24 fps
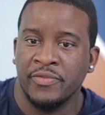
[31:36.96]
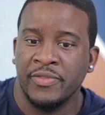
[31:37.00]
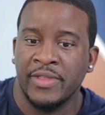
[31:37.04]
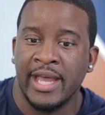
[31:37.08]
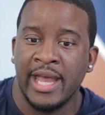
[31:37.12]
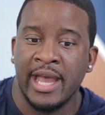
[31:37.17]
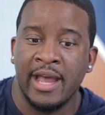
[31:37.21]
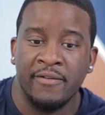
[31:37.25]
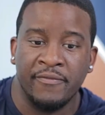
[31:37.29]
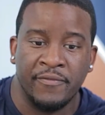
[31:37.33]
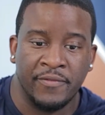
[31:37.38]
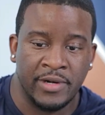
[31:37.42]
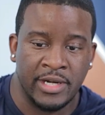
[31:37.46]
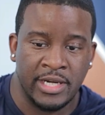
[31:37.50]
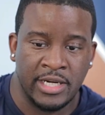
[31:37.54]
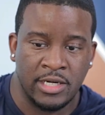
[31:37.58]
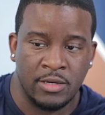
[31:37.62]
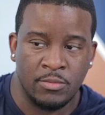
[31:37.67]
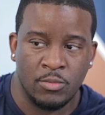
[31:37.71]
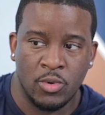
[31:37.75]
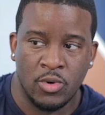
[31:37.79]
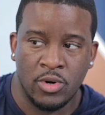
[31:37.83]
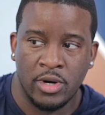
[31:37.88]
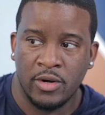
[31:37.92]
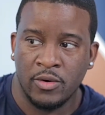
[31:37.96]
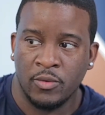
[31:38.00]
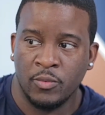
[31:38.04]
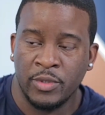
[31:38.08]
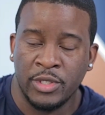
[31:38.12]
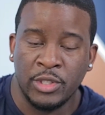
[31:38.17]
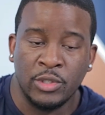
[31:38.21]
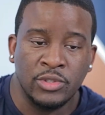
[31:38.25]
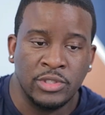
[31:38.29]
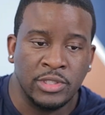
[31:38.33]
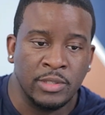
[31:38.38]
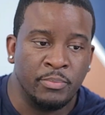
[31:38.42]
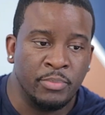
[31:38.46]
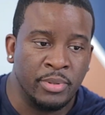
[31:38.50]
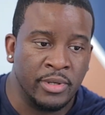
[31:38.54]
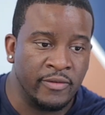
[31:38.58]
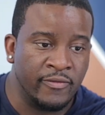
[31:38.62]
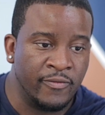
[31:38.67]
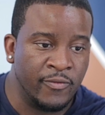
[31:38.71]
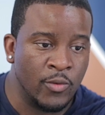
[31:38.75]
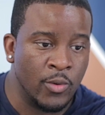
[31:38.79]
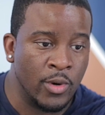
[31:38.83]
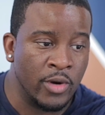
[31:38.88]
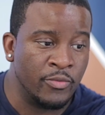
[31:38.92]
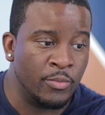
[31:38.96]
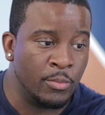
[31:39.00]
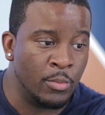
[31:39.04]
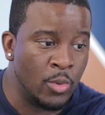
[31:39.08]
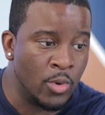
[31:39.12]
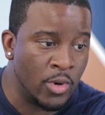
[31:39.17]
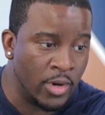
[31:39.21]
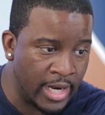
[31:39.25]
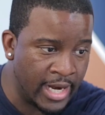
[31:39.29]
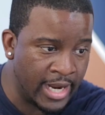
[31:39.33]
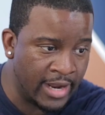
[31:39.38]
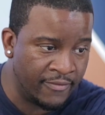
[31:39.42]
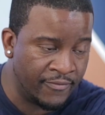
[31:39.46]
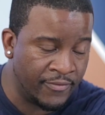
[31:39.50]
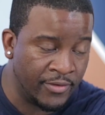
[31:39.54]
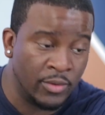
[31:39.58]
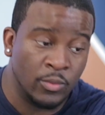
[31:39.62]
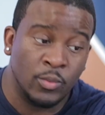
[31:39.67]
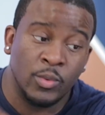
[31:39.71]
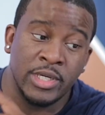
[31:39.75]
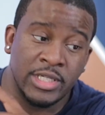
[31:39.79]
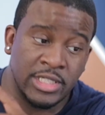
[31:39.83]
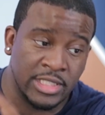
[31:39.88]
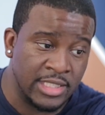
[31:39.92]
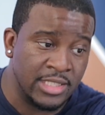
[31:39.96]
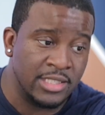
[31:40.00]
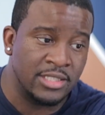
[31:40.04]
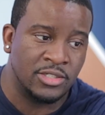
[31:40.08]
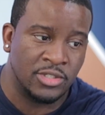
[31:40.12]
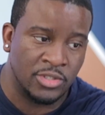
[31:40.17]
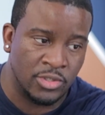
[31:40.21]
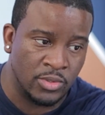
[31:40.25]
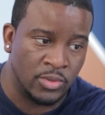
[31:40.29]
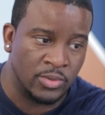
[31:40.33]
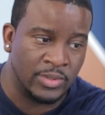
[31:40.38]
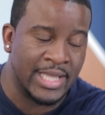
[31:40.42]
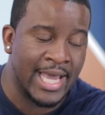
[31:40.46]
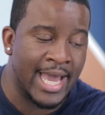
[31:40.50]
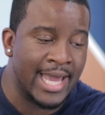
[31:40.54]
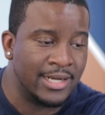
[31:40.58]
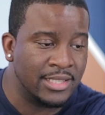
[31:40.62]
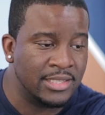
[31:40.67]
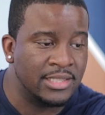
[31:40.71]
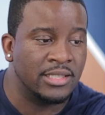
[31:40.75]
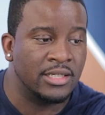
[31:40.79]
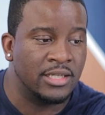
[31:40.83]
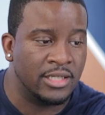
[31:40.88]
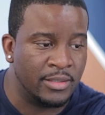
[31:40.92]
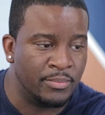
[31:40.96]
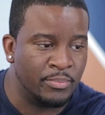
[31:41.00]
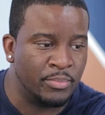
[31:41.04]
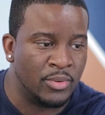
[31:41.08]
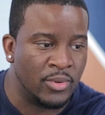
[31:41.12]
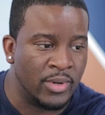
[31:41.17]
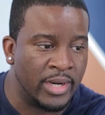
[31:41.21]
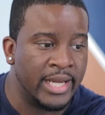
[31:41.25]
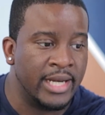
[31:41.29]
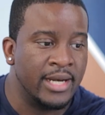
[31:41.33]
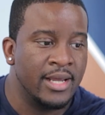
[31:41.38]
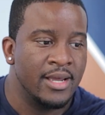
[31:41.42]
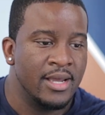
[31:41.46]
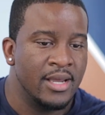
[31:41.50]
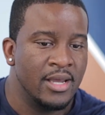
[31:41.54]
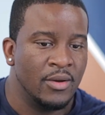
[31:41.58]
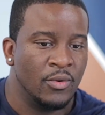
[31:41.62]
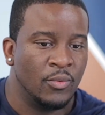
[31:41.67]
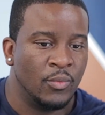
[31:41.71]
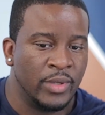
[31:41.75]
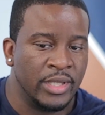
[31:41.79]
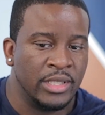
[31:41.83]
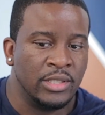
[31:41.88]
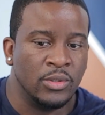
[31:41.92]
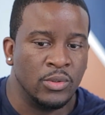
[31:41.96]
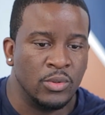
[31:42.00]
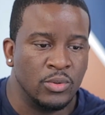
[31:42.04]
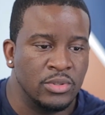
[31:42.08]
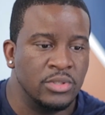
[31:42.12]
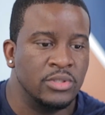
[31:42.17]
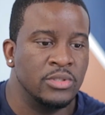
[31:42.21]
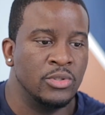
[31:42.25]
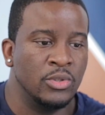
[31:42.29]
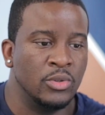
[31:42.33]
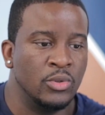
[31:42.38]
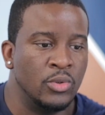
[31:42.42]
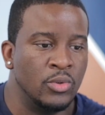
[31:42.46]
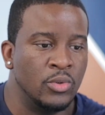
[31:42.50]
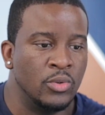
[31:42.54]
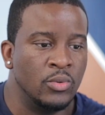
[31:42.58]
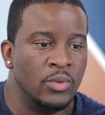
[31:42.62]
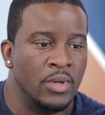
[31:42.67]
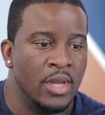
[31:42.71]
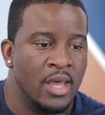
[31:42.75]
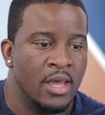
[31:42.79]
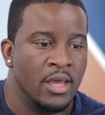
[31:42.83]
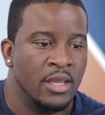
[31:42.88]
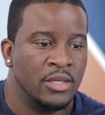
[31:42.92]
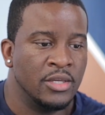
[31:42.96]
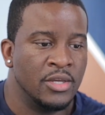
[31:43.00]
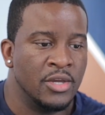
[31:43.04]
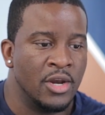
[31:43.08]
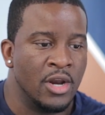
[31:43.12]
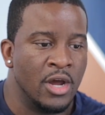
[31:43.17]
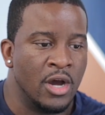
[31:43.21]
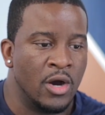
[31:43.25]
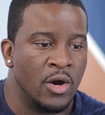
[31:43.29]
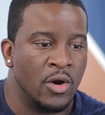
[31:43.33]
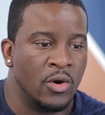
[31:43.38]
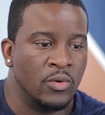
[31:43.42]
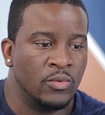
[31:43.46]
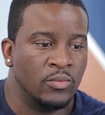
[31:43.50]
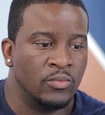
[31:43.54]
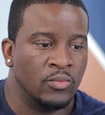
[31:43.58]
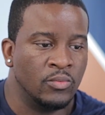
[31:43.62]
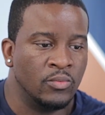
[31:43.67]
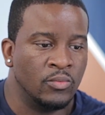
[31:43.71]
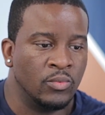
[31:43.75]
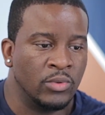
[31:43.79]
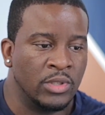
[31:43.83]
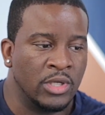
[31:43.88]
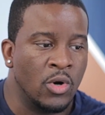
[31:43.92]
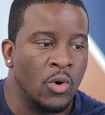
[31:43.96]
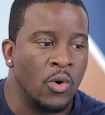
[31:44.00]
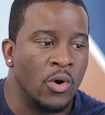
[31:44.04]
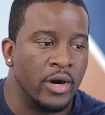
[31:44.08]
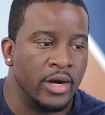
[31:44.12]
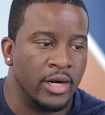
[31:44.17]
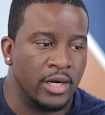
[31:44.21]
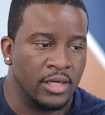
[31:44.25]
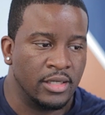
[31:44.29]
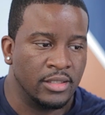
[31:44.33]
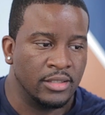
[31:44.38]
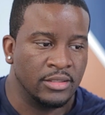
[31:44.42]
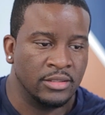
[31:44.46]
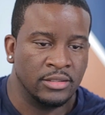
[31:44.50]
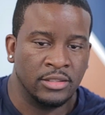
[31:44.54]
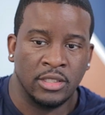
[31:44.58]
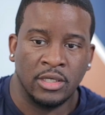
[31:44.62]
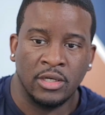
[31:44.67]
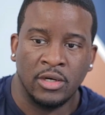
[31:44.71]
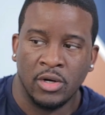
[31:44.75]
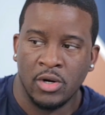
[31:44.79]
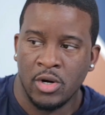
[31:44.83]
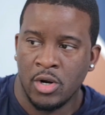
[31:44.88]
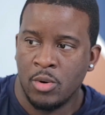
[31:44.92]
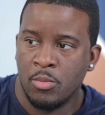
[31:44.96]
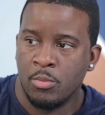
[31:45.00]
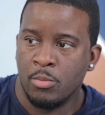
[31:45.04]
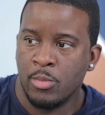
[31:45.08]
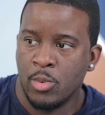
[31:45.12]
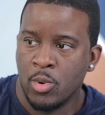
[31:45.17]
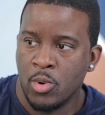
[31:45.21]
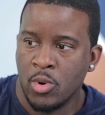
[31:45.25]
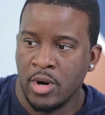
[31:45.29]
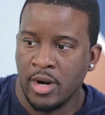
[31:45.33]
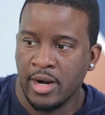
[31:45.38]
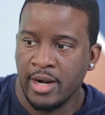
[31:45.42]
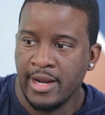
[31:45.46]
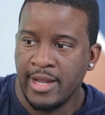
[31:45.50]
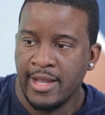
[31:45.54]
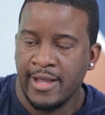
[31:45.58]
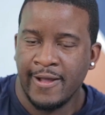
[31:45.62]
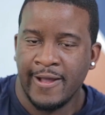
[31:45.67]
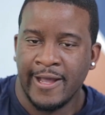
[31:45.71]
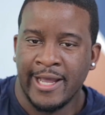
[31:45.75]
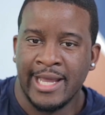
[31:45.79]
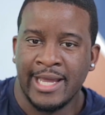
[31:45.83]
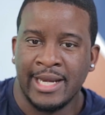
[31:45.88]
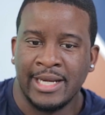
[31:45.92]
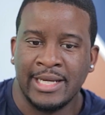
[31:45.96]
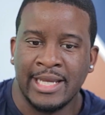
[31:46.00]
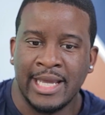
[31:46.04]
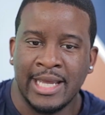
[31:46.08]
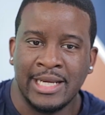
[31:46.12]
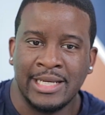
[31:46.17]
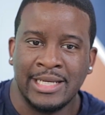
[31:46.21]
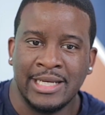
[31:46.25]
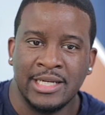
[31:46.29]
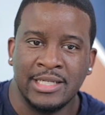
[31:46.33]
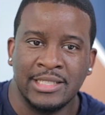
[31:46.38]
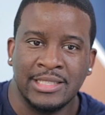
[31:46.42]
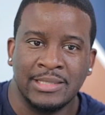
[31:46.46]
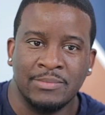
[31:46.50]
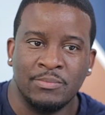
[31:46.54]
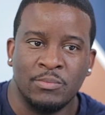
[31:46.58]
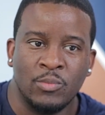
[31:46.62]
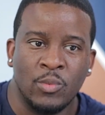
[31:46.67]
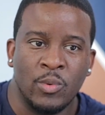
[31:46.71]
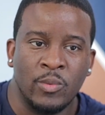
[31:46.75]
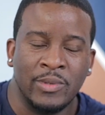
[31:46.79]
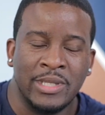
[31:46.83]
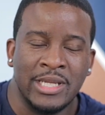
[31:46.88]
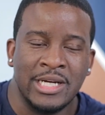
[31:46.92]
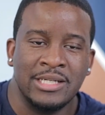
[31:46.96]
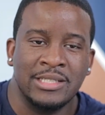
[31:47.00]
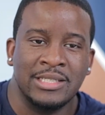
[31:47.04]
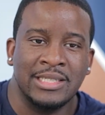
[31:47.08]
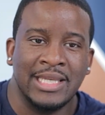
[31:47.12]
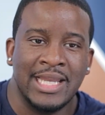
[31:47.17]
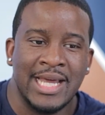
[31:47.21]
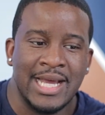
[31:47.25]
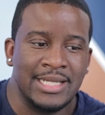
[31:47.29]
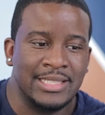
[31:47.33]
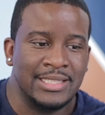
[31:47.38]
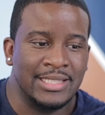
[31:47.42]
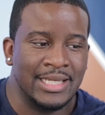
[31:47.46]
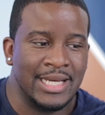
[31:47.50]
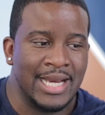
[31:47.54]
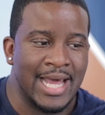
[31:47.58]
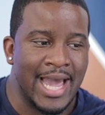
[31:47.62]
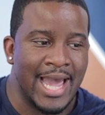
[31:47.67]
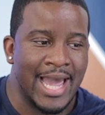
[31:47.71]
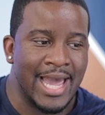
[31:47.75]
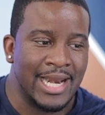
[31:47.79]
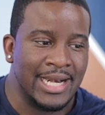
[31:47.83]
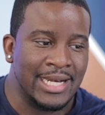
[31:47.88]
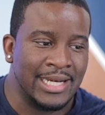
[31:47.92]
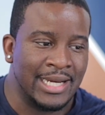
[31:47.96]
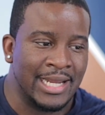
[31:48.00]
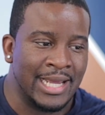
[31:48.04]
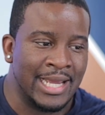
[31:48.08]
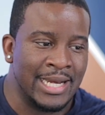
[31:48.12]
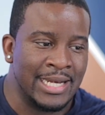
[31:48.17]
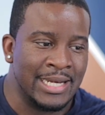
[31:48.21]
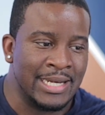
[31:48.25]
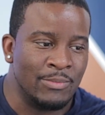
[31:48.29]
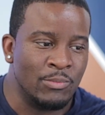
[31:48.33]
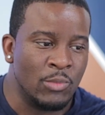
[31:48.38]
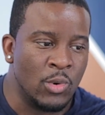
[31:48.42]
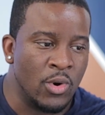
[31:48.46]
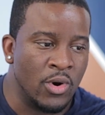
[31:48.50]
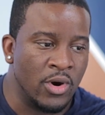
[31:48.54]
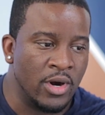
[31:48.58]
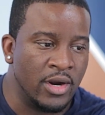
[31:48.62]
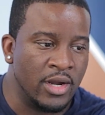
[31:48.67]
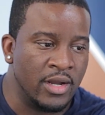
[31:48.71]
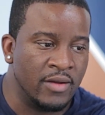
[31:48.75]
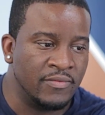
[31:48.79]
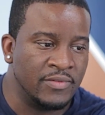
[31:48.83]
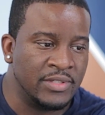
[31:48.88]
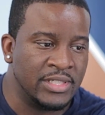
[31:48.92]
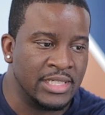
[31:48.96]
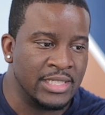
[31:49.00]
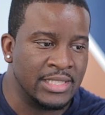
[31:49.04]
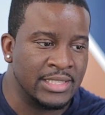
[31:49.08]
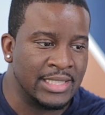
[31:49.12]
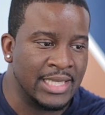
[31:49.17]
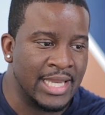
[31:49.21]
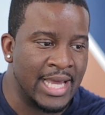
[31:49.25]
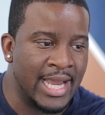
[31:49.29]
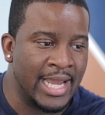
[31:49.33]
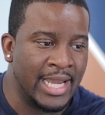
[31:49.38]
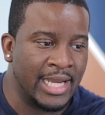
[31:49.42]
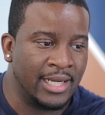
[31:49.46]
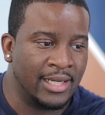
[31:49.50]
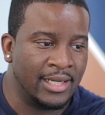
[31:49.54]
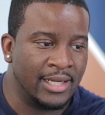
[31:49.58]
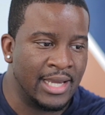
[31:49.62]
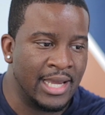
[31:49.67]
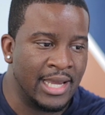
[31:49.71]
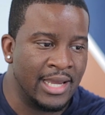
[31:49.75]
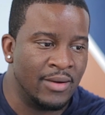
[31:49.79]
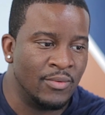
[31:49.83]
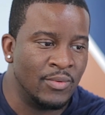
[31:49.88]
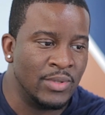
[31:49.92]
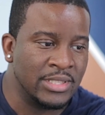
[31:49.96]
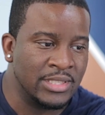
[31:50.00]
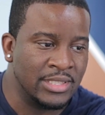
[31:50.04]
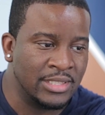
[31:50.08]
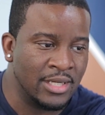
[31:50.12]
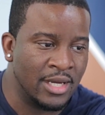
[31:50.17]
the effort anymore. Nah. We used to put forth more effort, which is true. That is a good point. We used to, court the girl more. Yeah. And there's less of that and more of just like, hey, what's